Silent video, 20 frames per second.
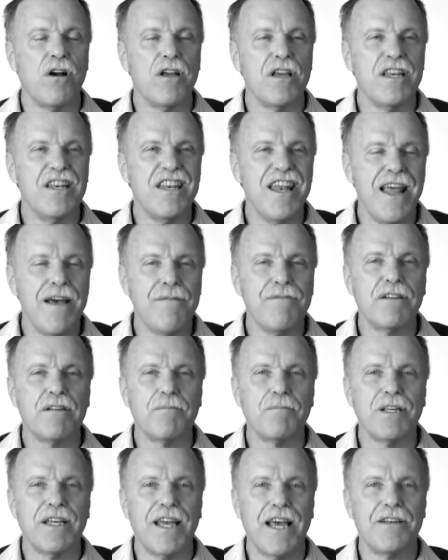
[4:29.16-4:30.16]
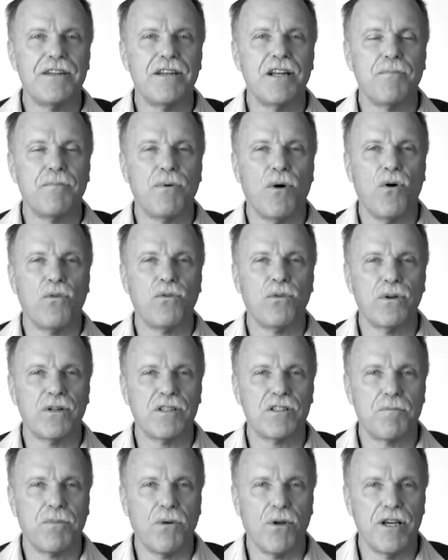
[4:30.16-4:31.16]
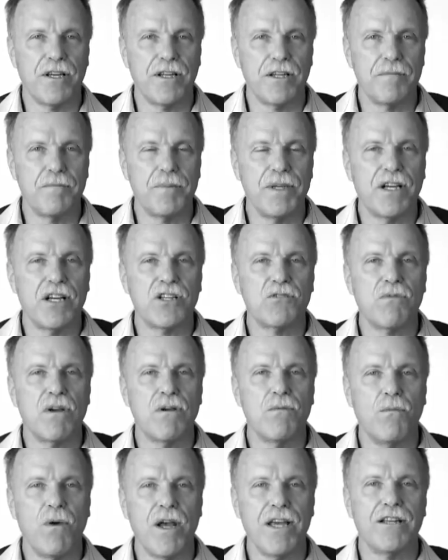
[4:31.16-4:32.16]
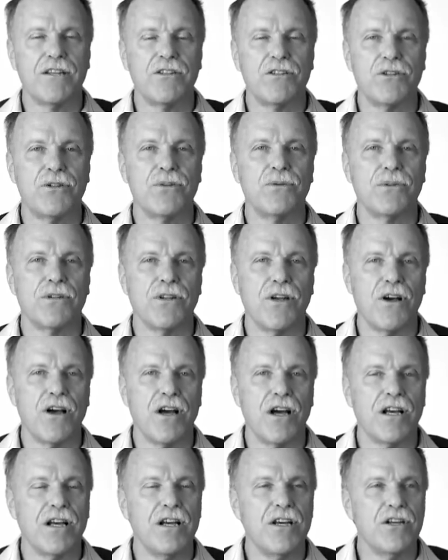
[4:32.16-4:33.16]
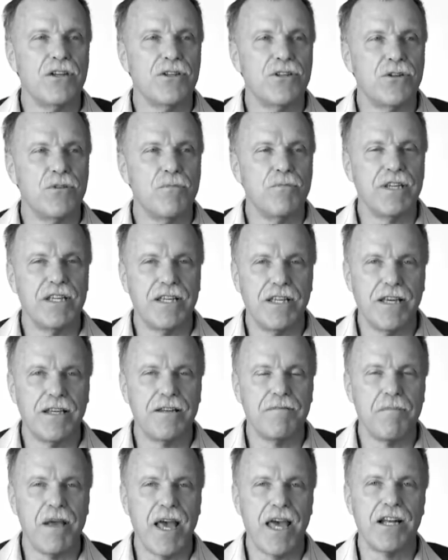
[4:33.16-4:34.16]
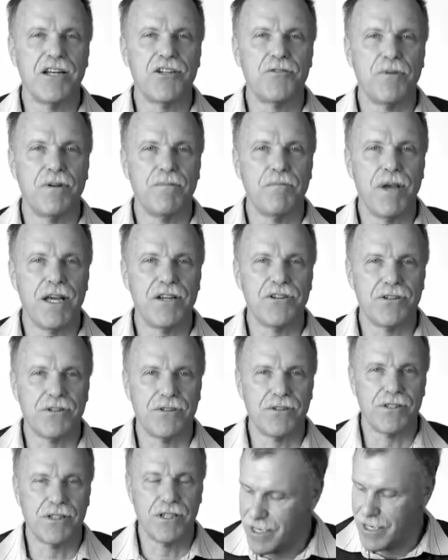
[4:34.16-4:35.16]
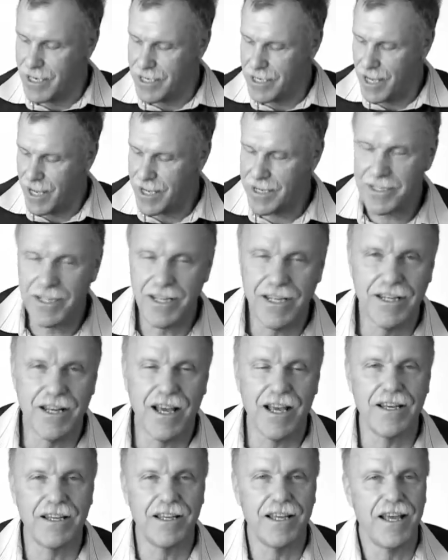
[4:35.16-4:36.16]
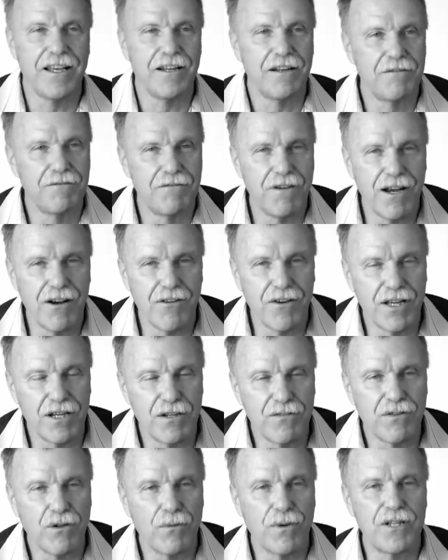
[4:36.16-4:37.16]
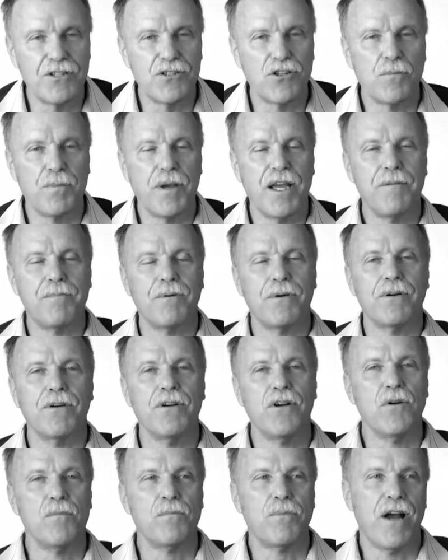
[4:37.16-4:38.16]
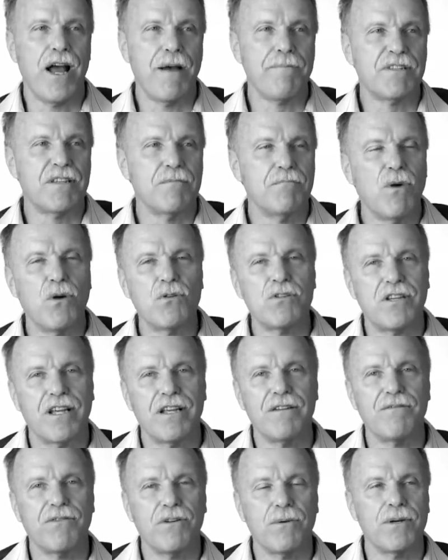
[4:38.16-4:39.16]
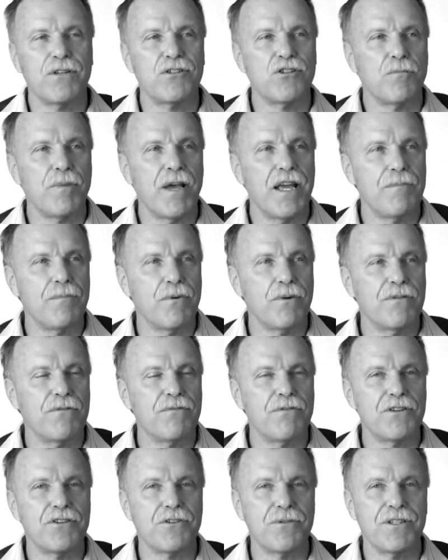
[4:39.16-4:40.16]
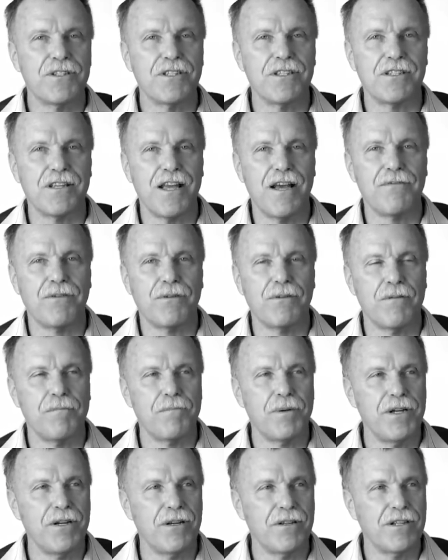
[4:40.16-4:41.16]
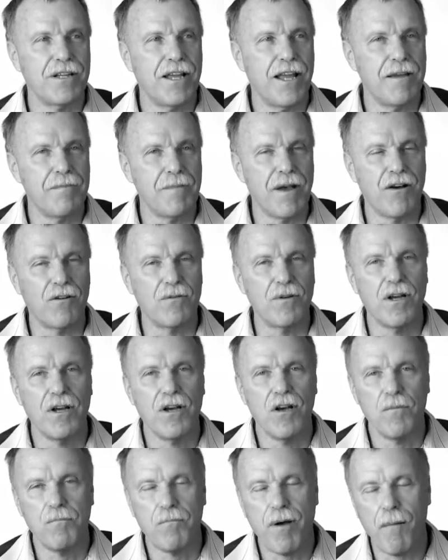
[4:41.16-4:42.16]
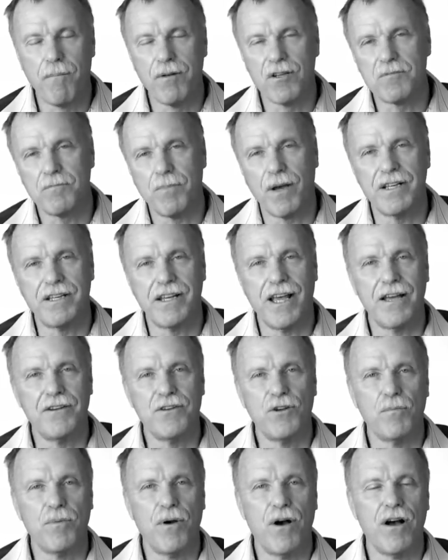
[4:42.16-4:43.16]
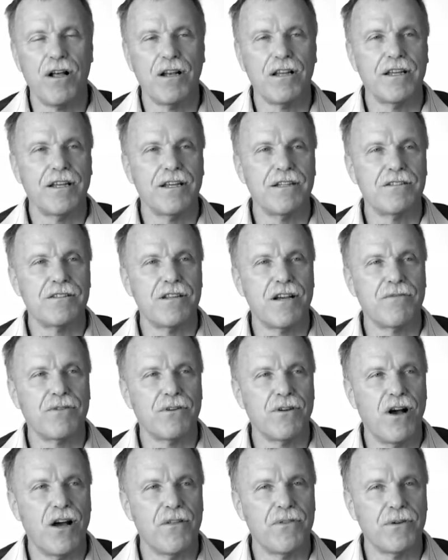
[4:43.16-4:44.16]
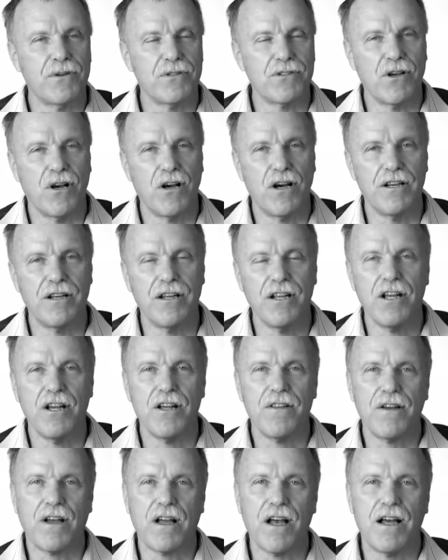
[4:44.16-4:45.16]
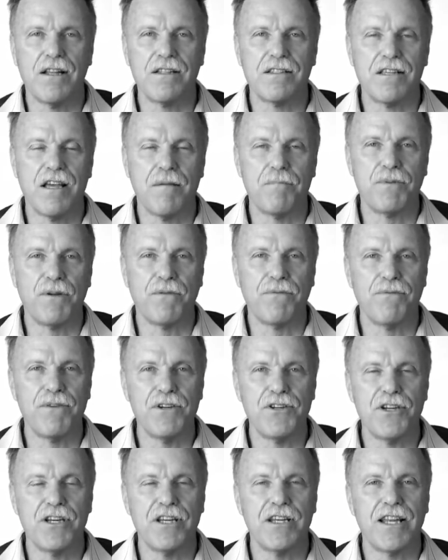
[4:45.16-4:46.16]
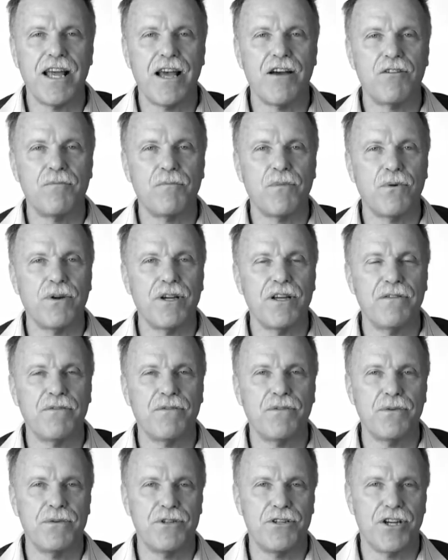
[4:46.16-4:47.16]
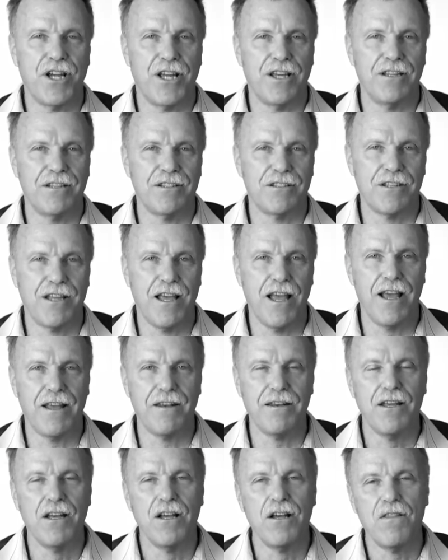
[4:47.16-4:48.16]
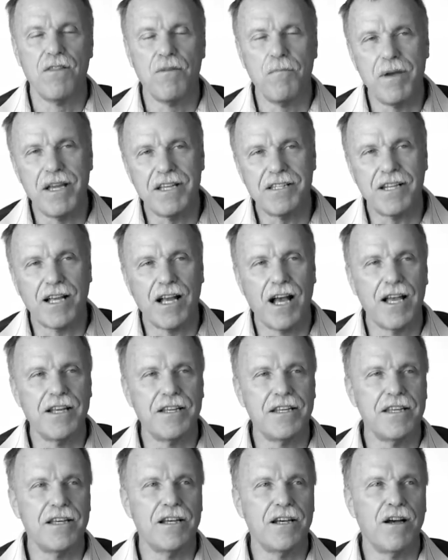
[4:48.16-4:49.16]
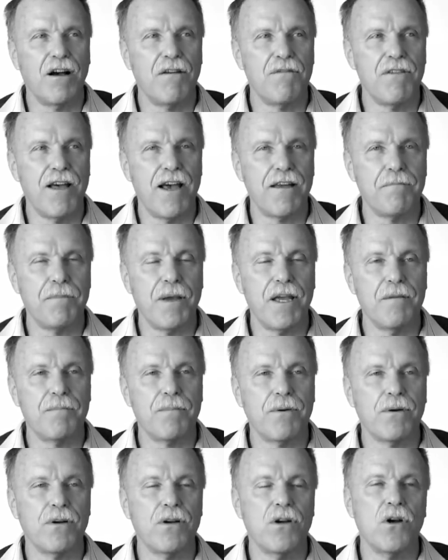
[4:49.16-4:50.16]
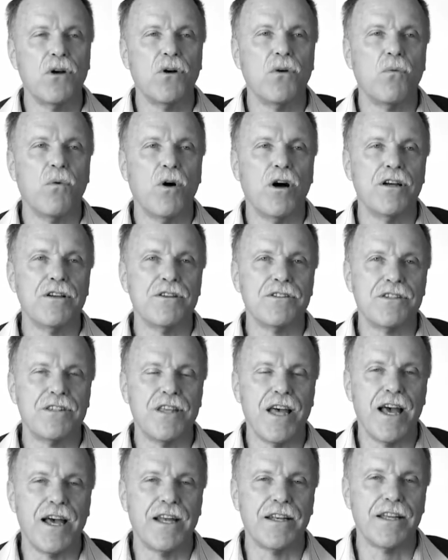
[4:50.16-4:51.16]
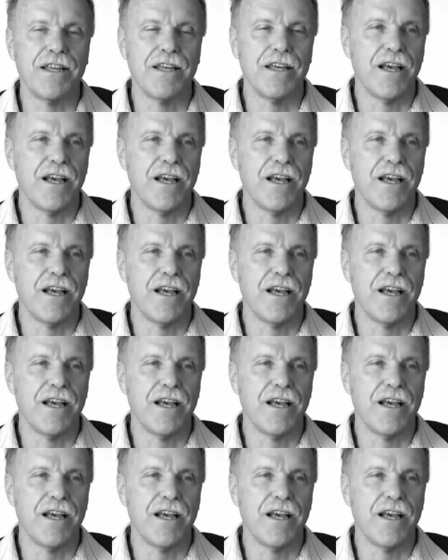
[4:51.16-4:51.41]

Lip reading: inevitably ended up overexploited because we waited too long to begin management measures. In 1998, a very influential paper, perhaps the most influential paper in fisheries that's ever appeared, came out, published by Daniel Pauly and several authors, on the concept of fishing down marine food chains. And the basic idea of that paper was that